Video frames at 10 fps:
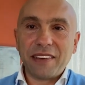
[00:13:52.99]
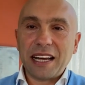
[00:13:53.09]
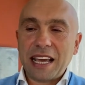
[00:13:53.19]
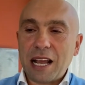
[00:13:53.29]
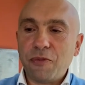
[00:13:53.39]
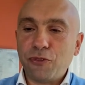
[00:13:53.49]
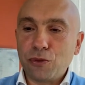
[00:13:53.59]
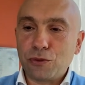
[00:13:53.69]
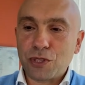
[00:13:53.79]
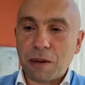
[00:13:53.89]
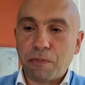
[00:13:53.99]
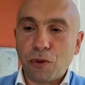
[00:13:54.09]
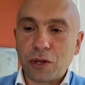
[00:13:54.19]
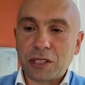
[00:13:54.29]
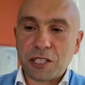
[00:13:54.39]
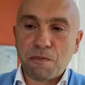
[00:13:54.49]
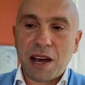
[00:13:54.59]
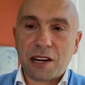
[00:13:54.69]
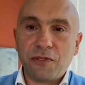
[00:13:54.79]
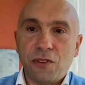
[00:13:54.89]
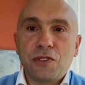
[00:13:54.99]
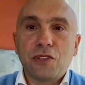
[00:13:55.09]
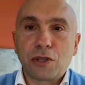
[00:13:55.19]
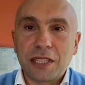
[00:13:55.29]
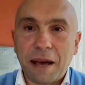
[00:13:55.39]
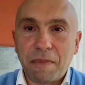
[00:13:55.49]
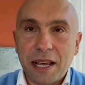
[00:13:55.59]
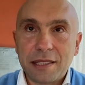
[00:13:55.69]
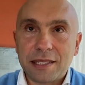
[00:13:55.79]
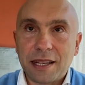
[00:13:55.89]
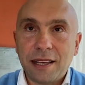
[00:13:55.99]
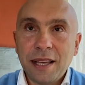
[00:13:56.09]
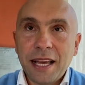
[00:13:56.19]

very helpful to support smartphones or tablets